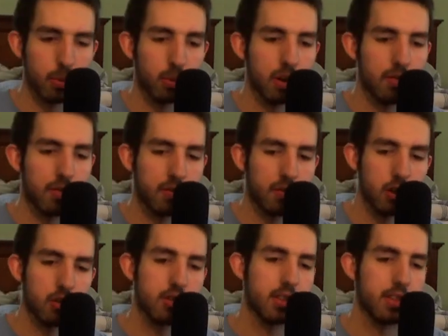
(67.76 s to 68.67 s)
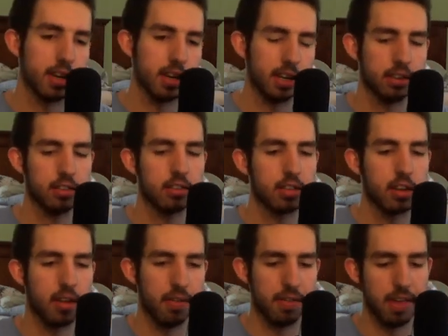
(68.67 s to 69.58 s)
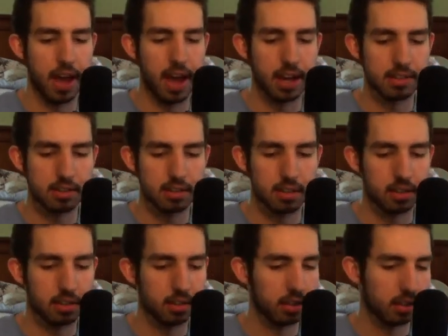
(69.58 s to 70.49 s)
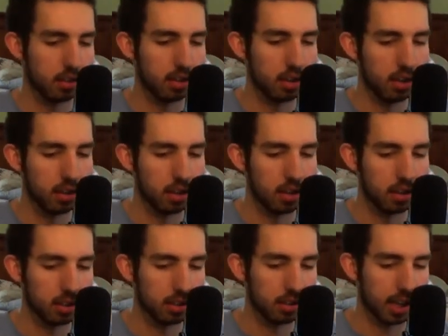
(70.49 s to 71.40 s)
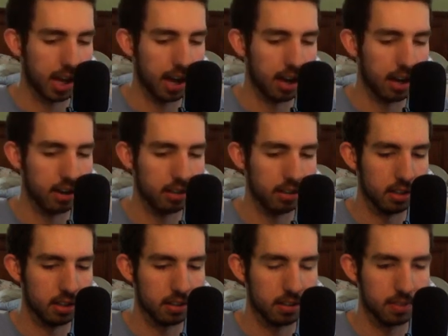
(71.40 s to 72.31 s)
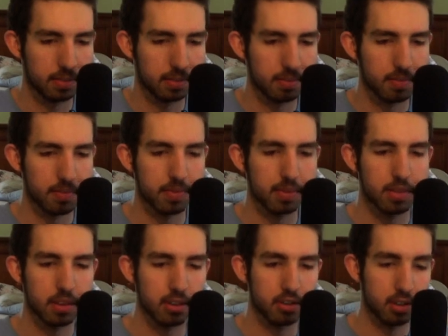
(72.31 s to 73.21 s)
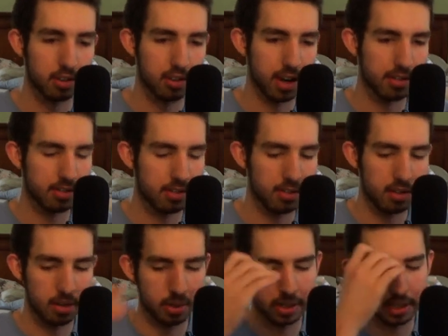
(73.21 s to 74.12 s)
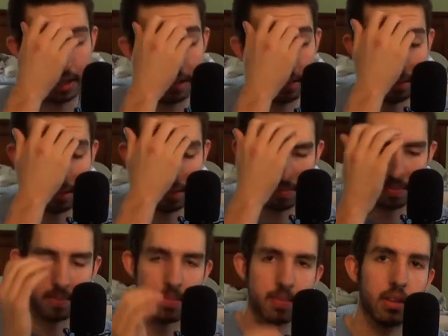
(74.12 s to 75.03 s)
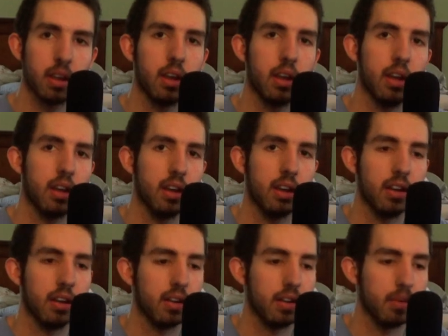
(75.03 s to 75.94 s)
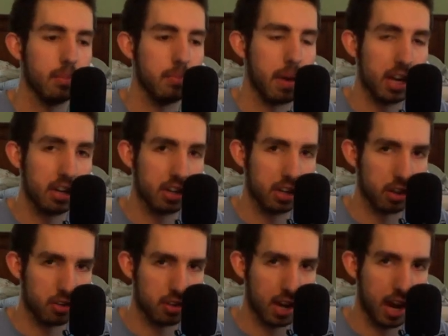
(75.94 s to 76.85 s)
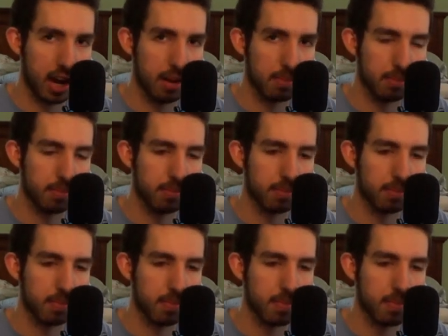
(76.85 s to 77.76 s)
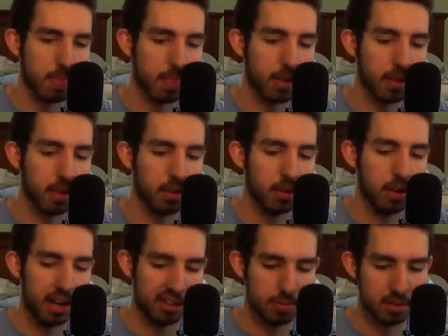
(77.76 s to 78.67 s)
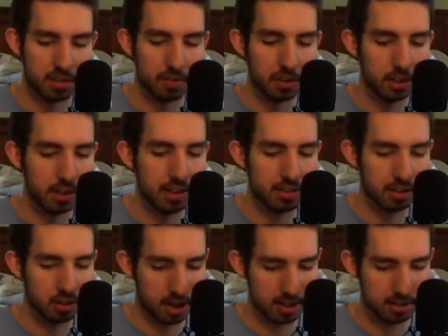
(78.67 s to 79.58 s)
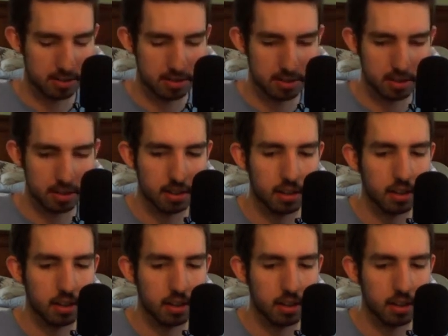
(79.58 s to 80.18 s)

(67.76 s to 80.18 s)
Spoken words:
one of the first things that Cal suggests doing is managing your time. And specifically, he suggests